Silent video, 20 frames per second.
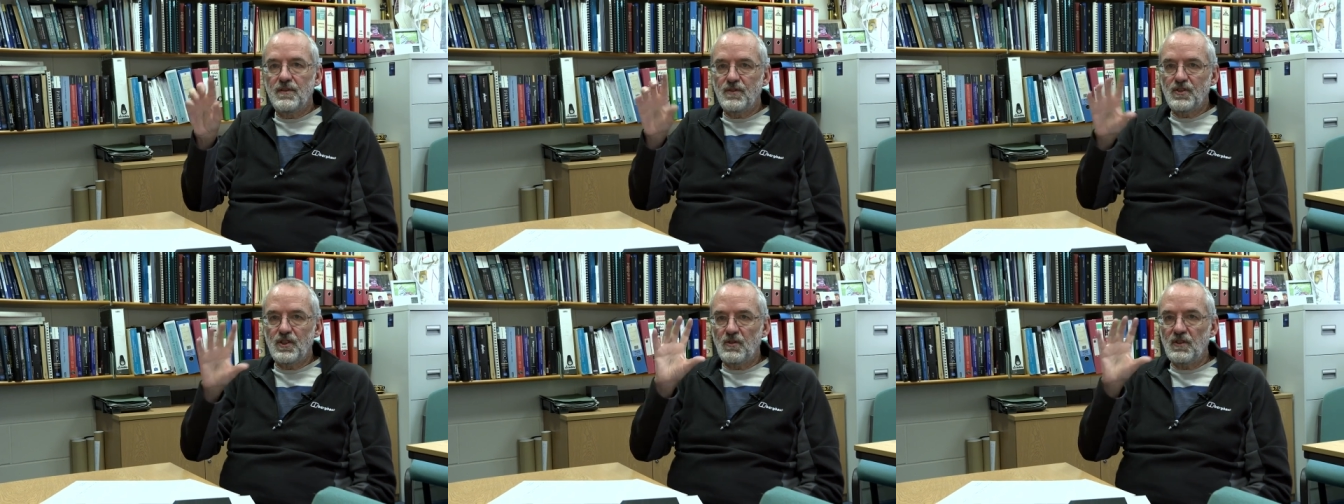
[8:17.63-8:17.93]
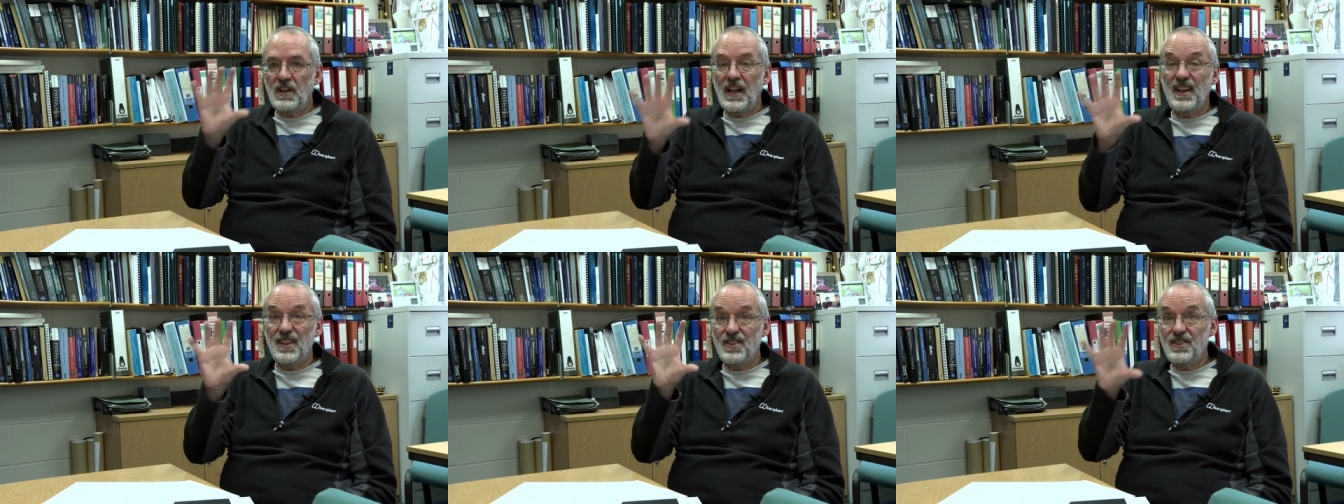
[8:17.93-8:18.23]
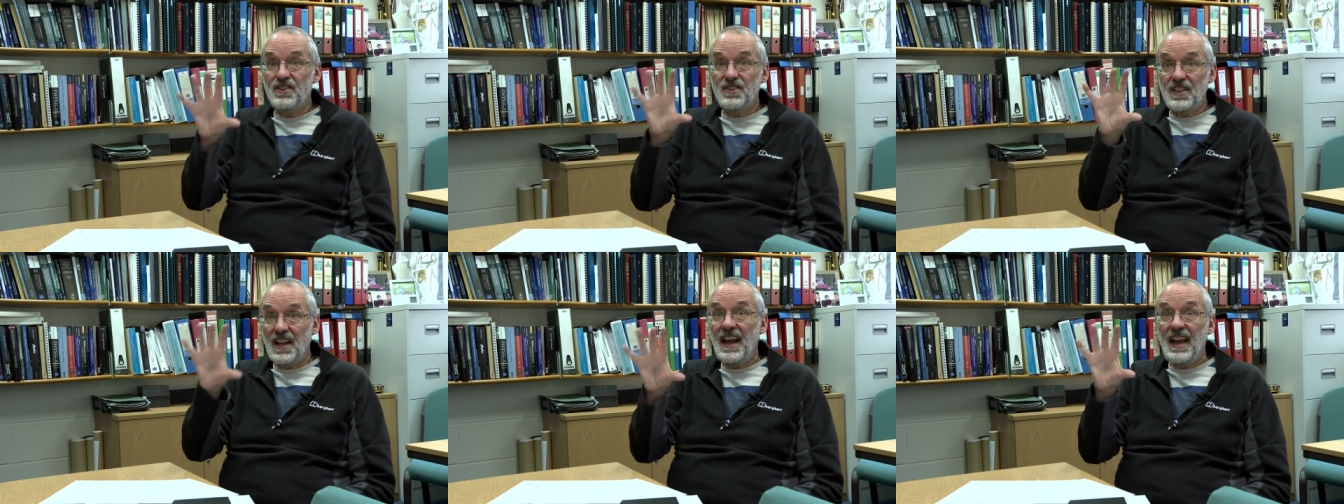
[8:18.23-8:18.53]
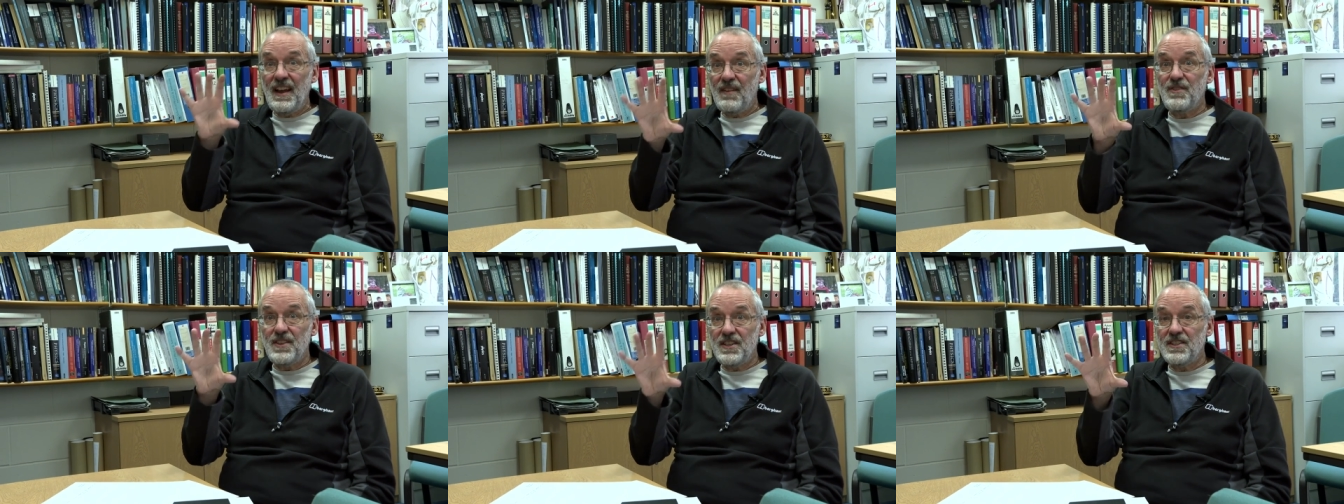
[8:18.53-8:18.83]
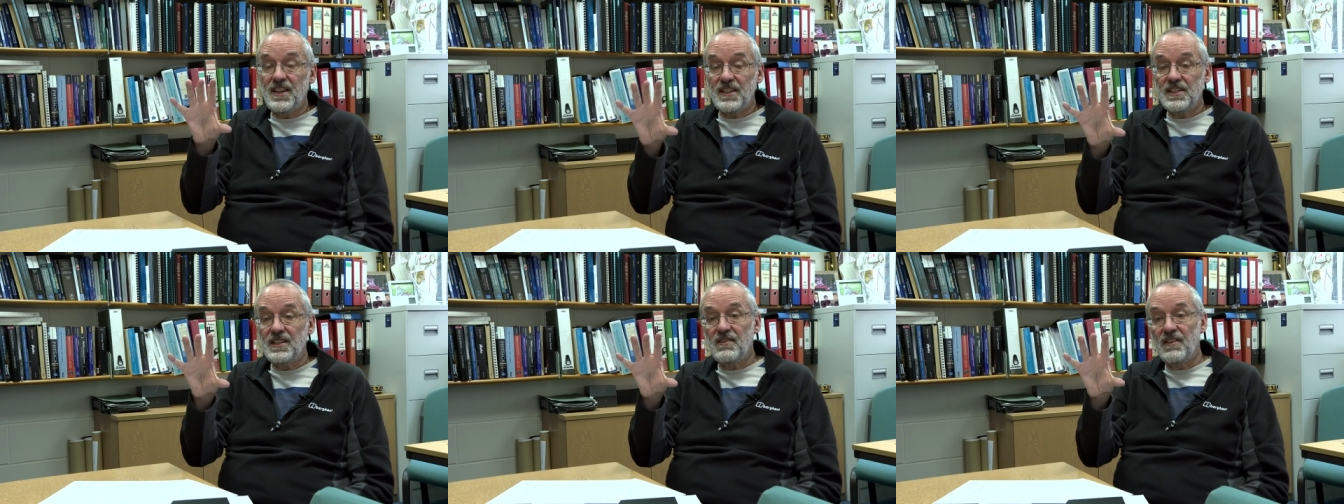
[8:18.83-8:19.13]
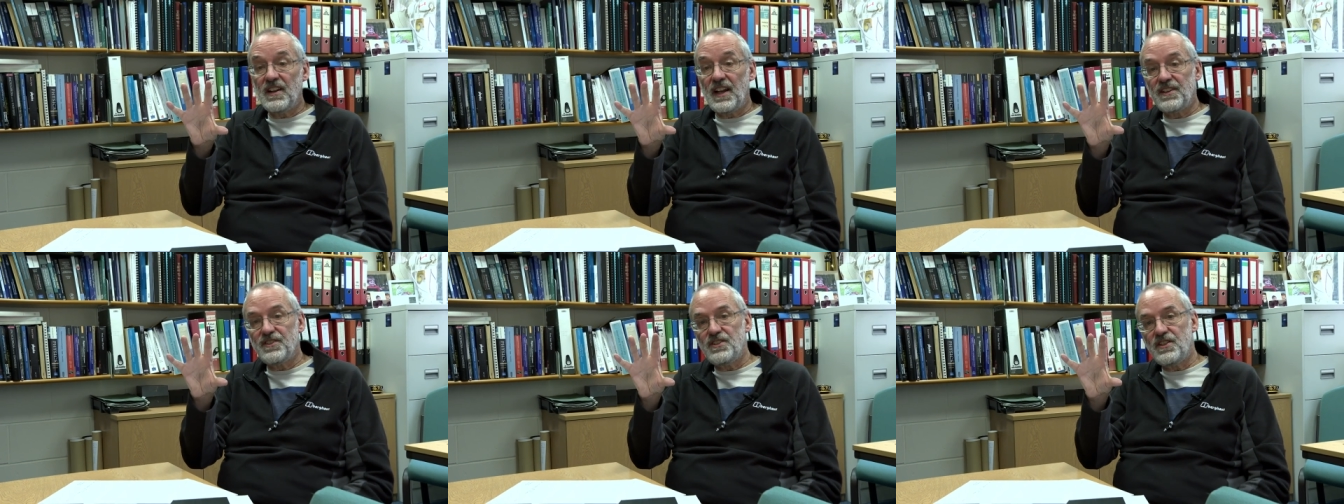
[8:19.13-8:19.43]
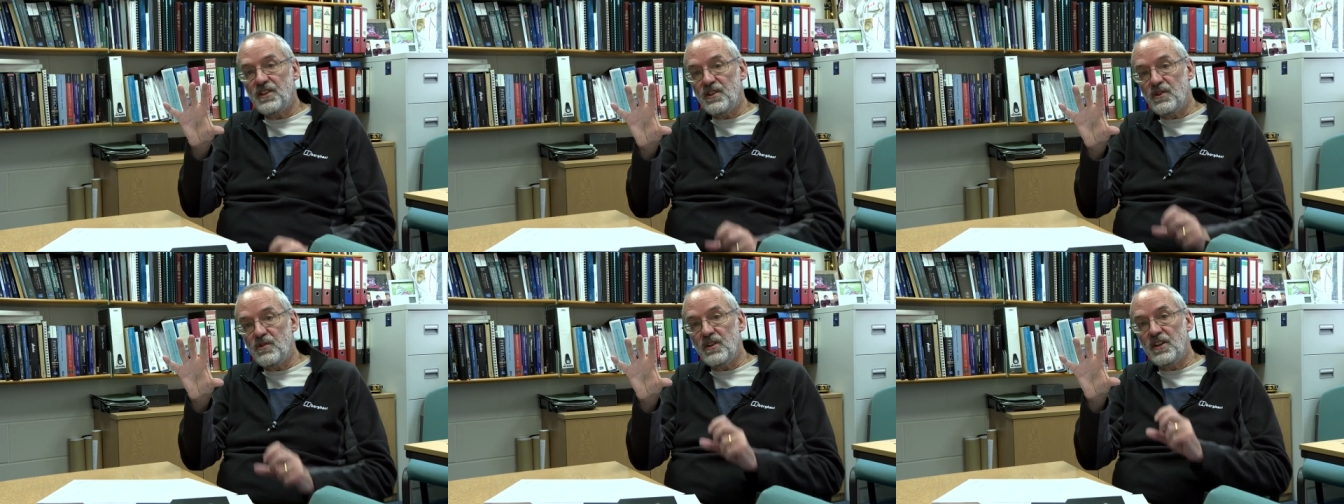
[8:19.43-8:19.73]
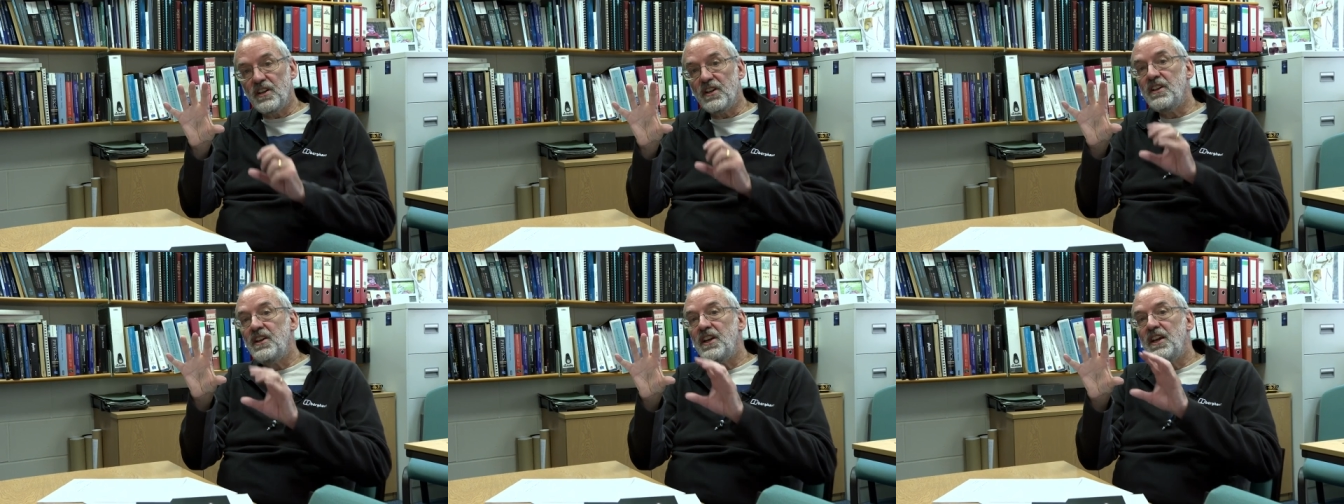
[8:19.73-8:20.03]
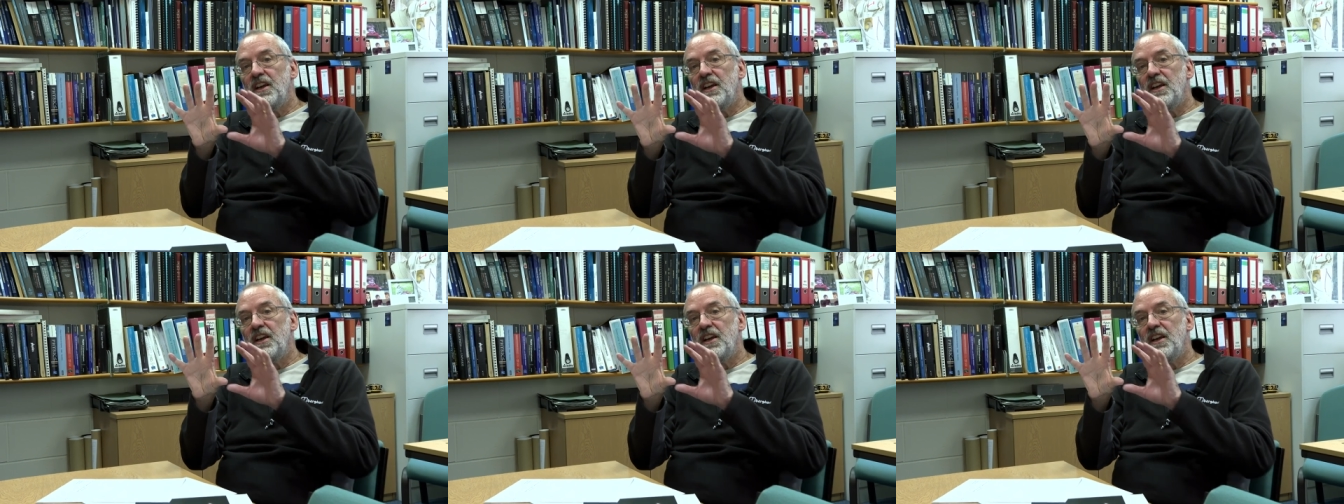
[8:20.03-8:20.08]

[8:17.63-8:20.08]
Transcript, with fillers: so galaxies that have these active galactic nuclei.